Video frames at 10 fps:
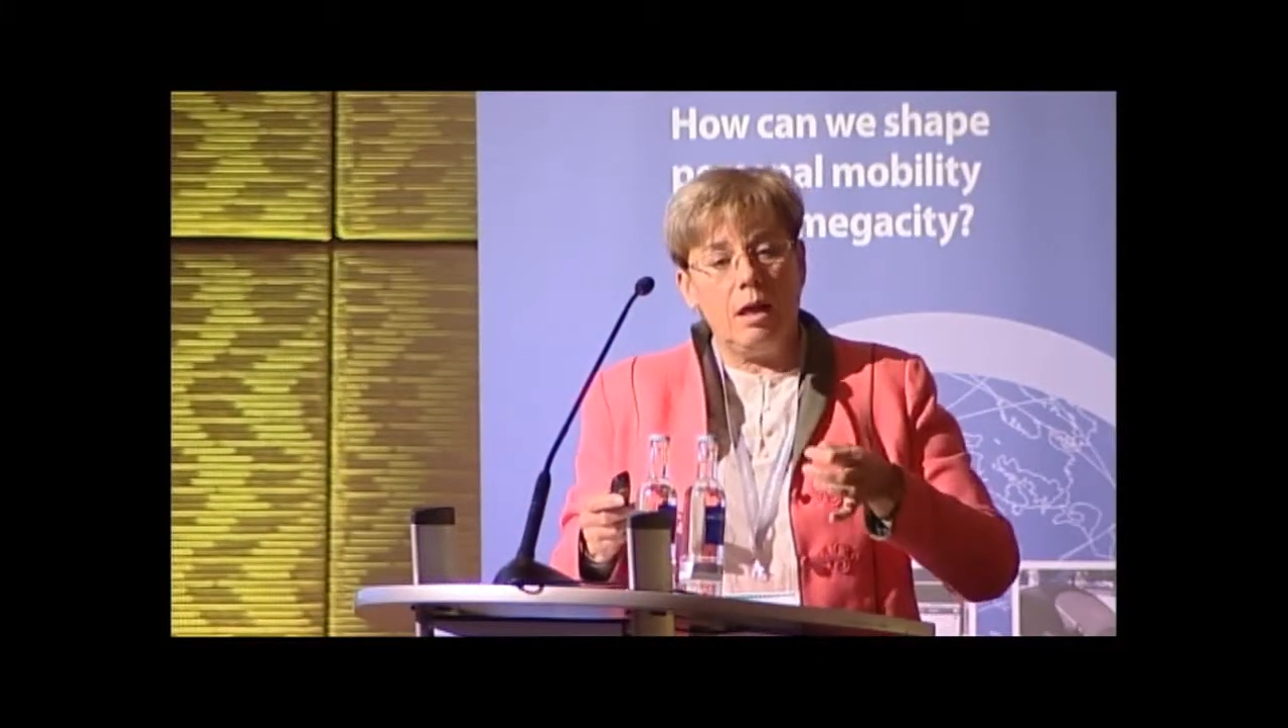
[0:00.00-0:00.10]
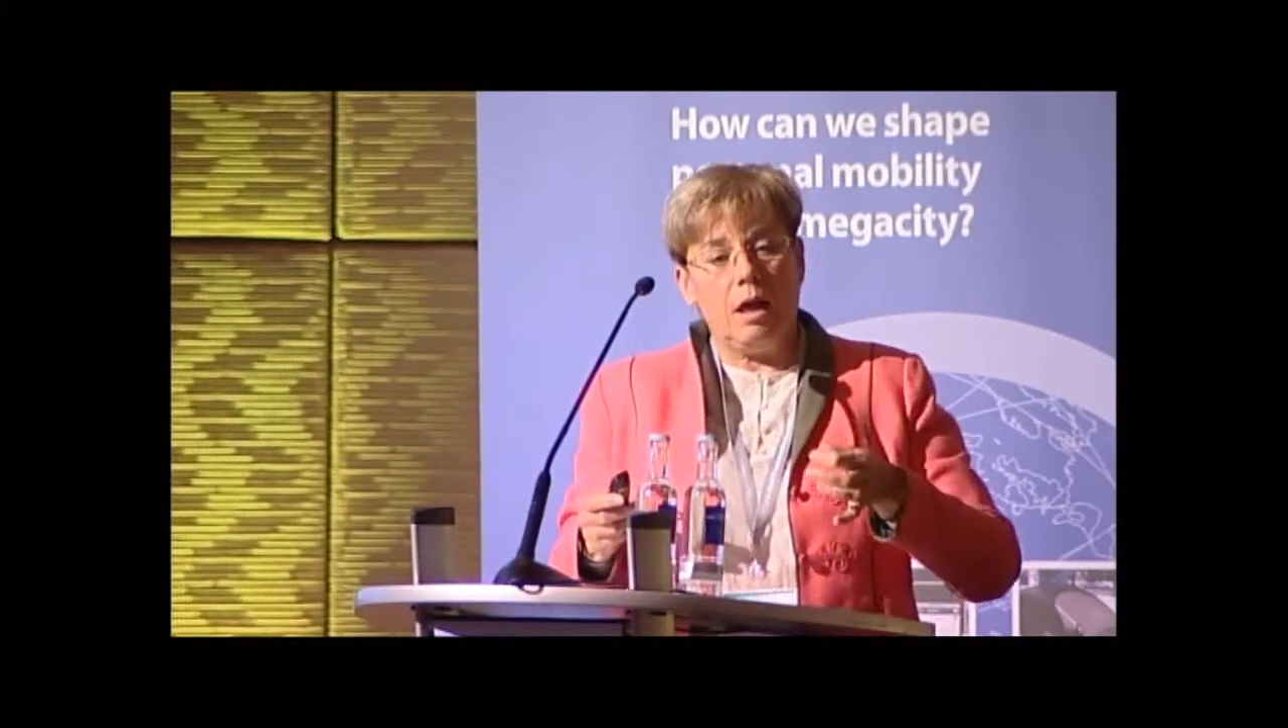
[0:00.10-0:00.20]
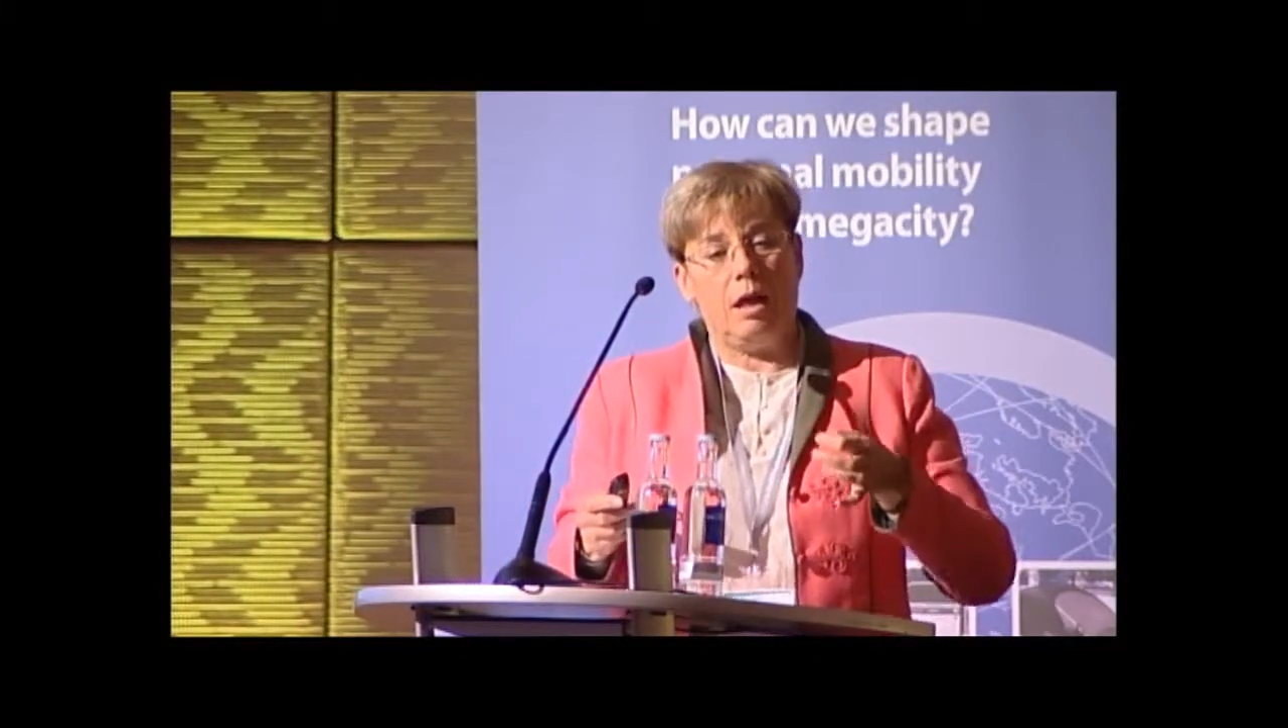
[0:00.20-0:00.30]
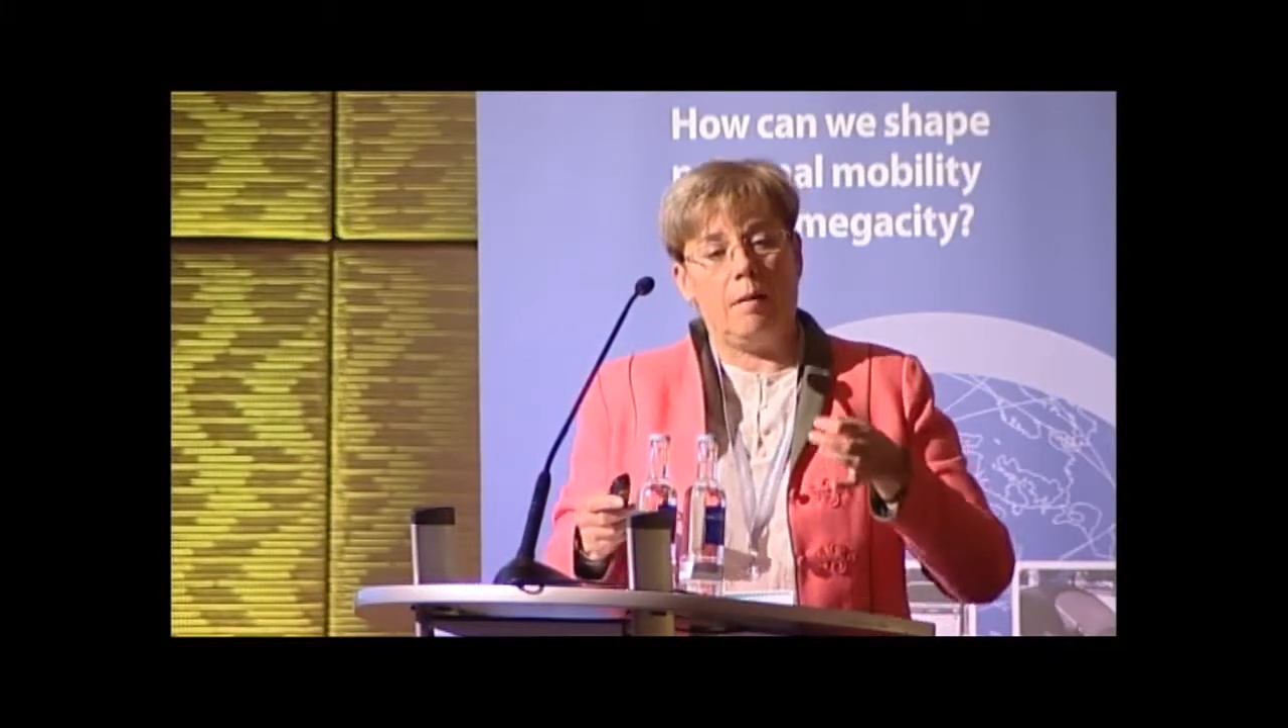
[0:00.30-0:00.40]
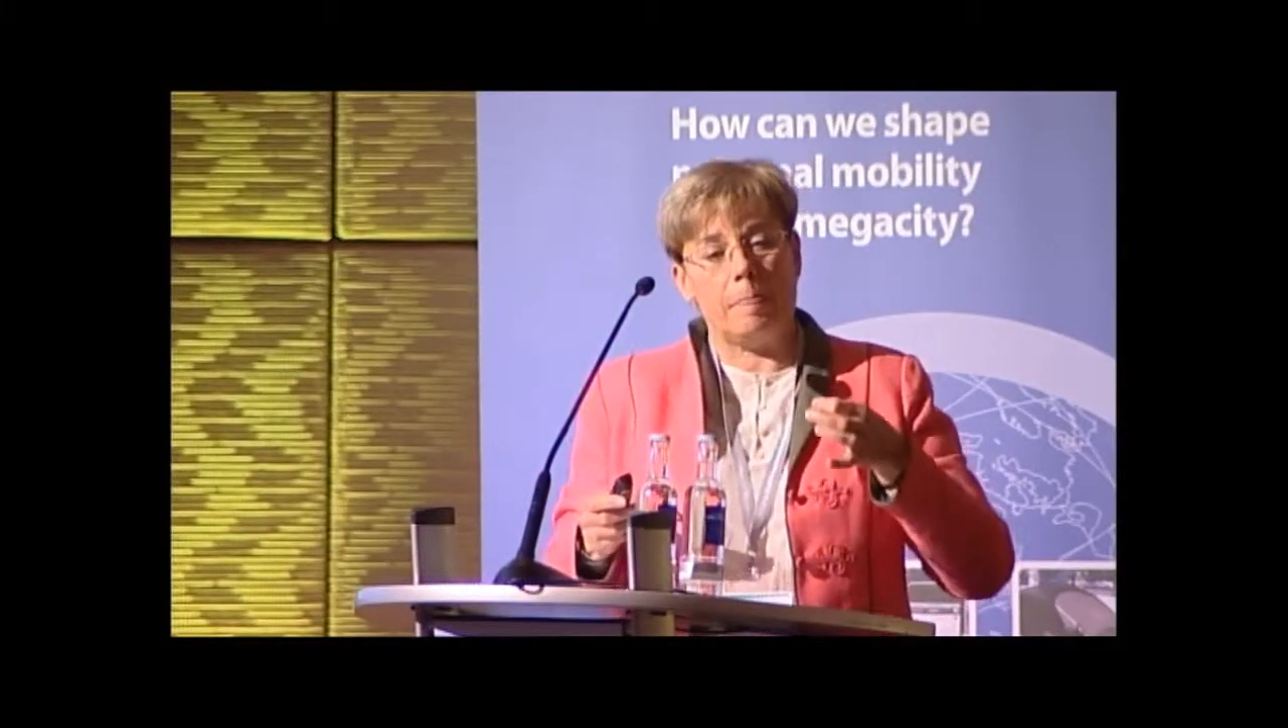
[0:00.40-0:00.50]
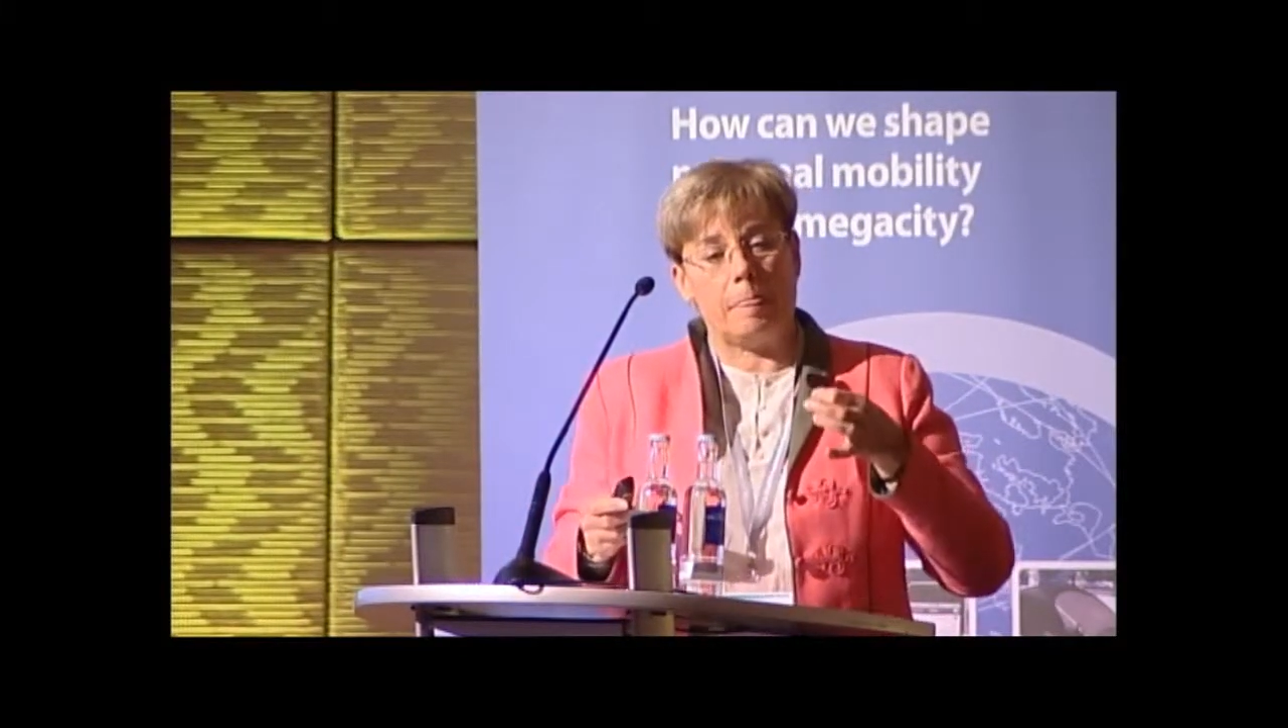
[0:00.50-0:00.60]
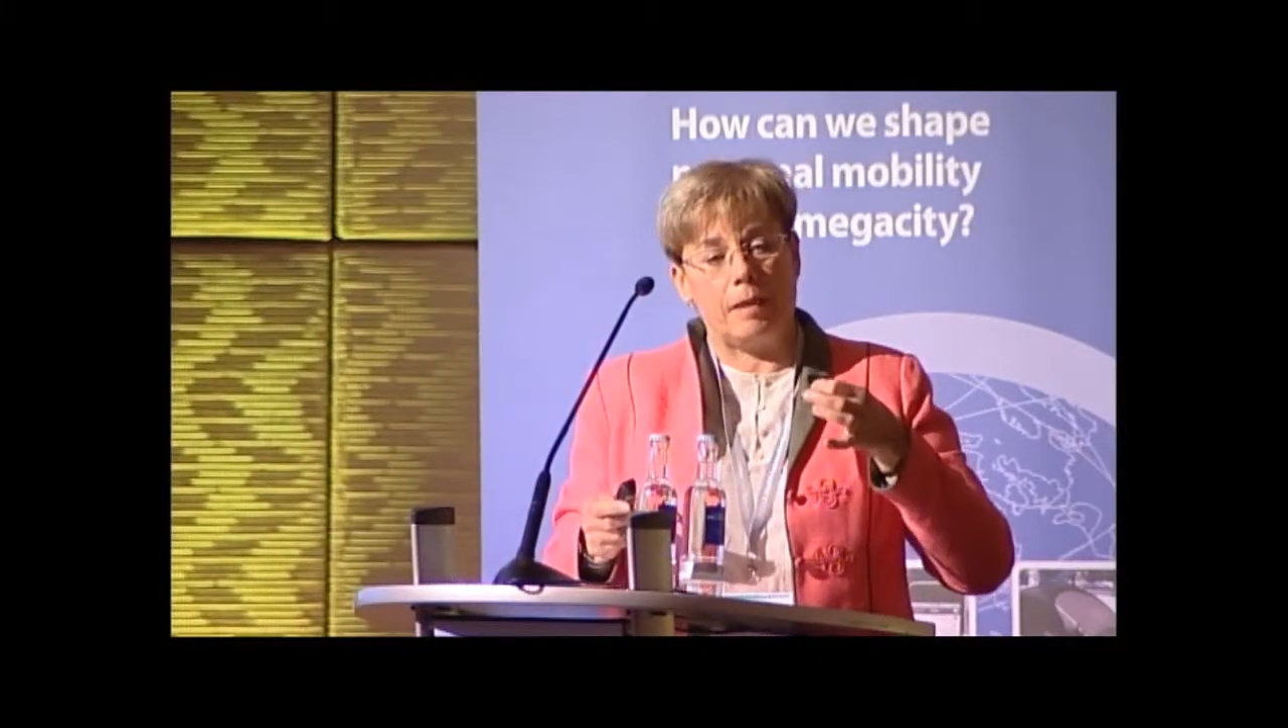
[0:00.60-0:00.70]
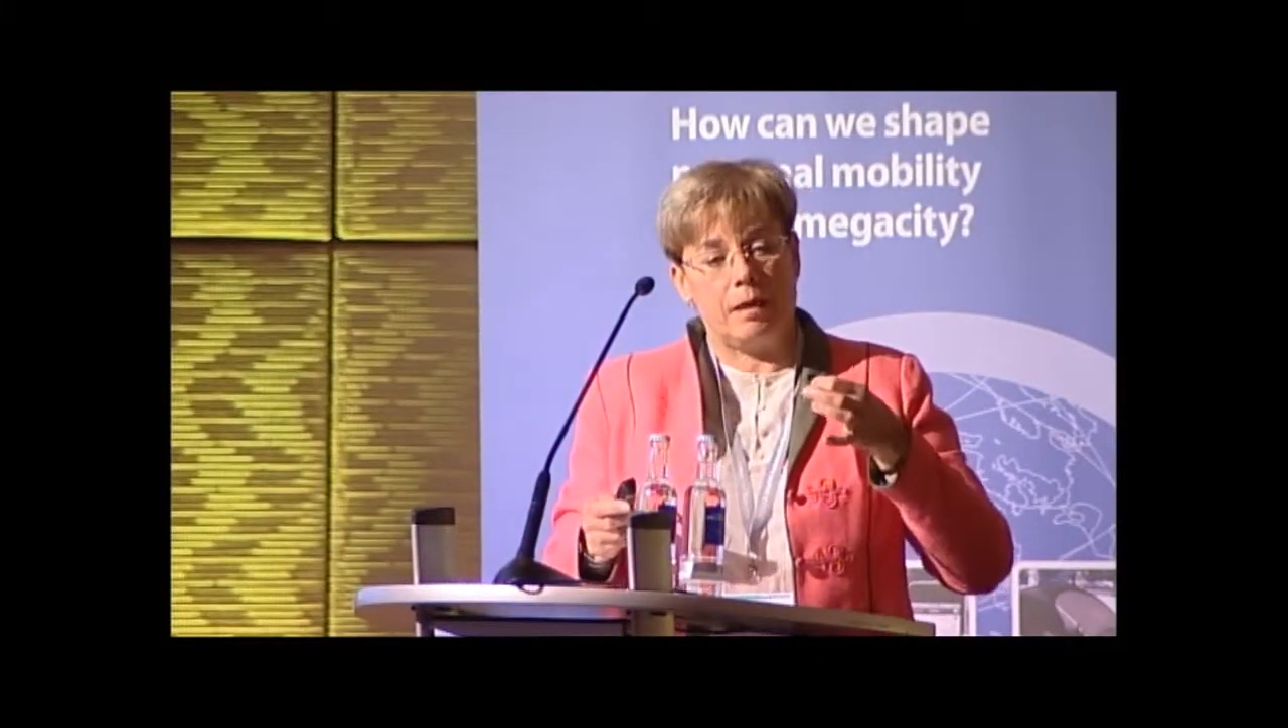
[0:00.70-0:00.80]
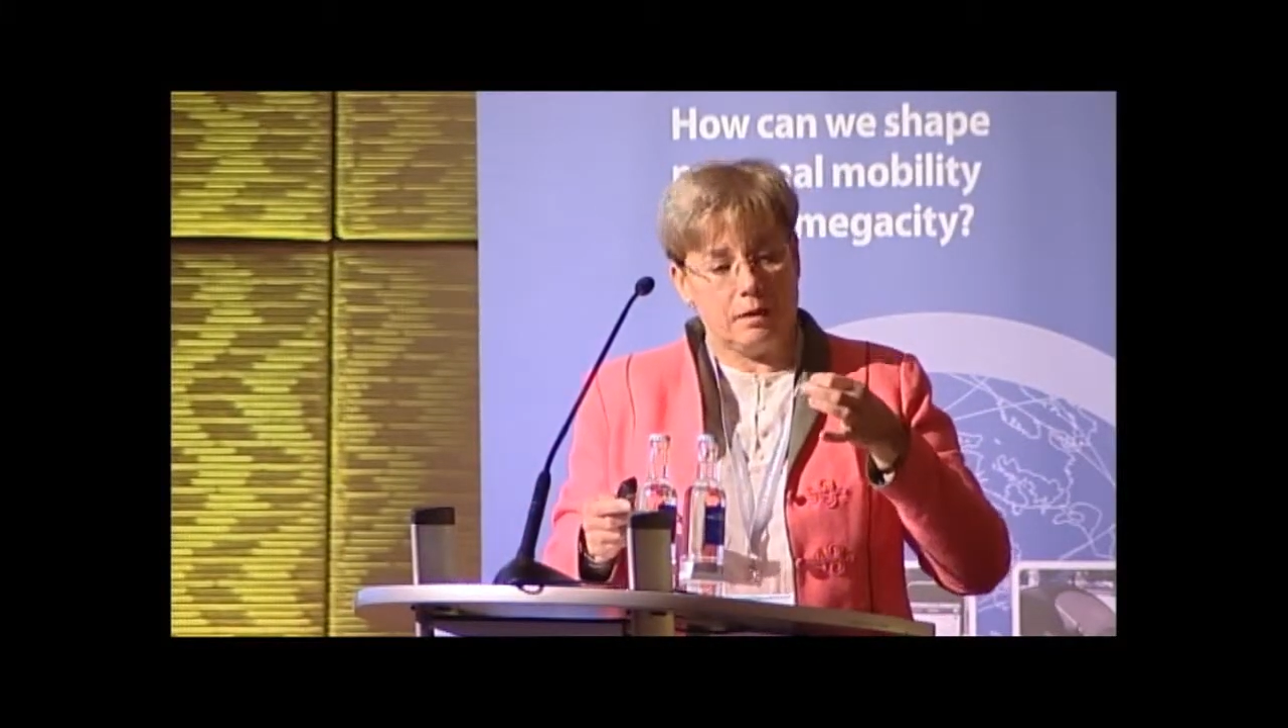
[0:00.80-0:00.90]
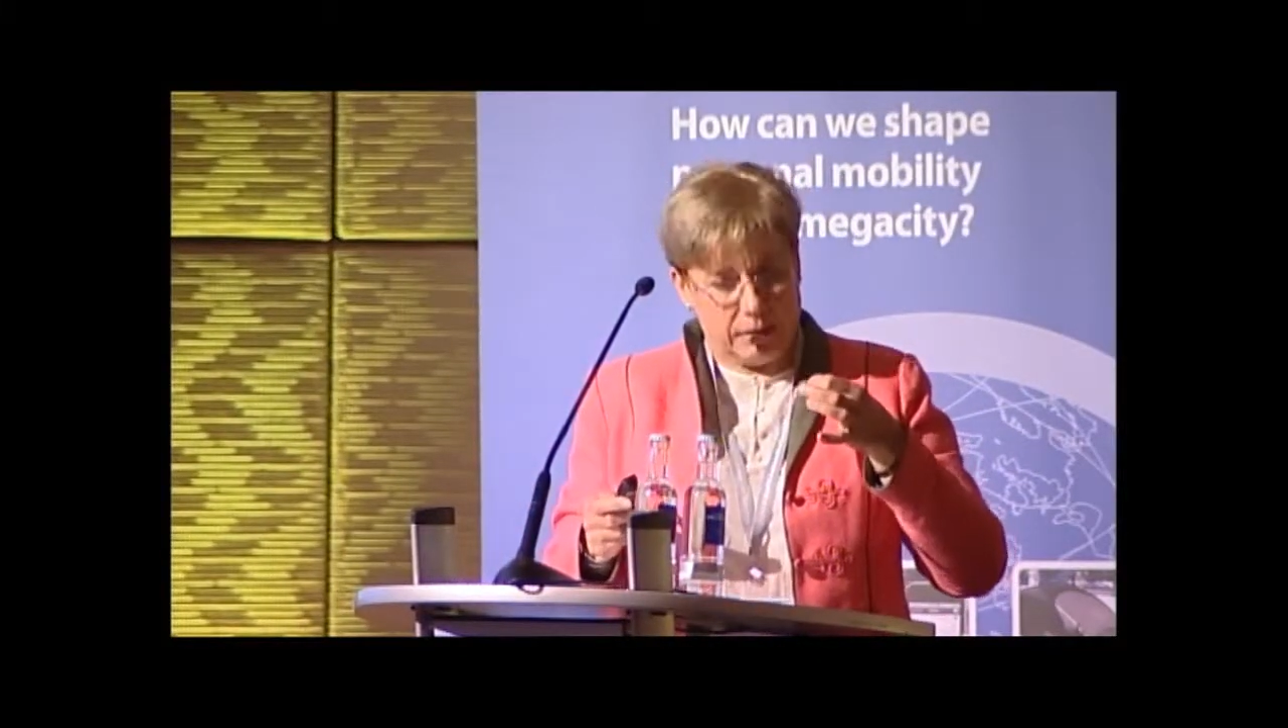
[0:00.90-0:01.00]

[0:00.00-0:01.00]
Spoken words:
an